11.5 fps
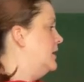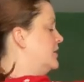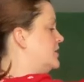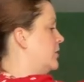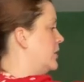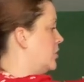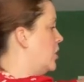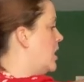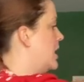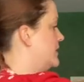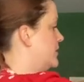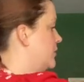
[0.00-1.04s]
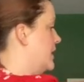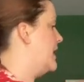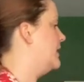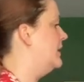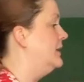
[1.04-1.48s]
so across so
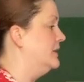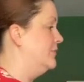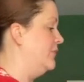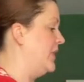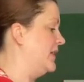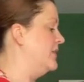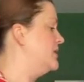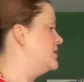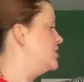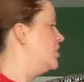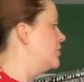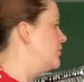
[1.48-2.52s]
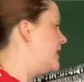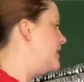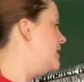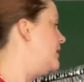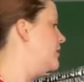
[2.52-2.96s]
like like this skirt right
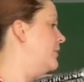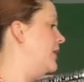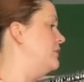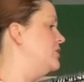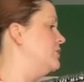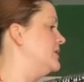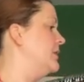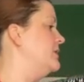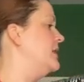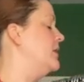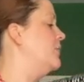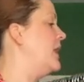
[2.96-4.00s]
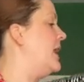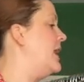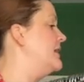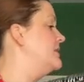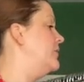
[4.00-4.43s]
here what I would do is I would say
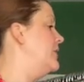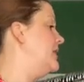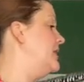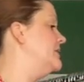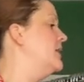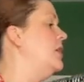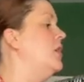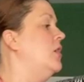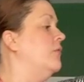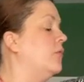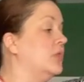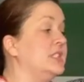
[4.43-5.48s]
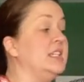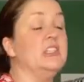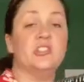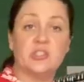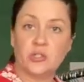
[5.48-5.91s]
okay so it is 14
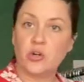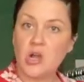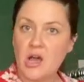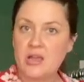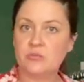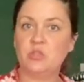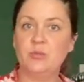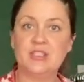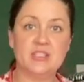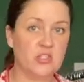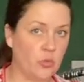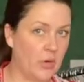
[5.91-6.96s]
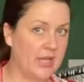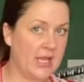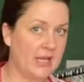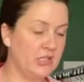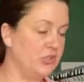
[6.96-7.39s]
inches across which means it's a
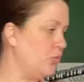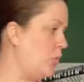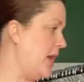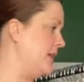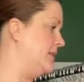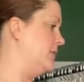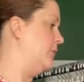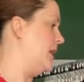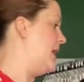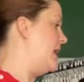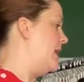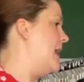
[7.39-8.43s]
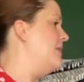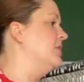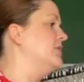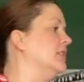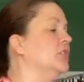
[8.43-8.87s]
28 inch waist okay and
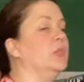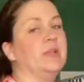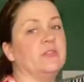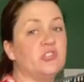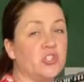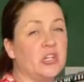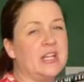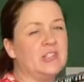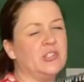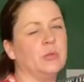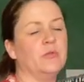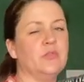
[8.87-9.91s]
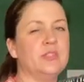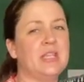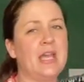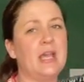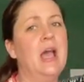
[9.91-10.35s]
there's a little bit of stretch so if you
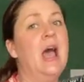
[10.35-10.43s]
say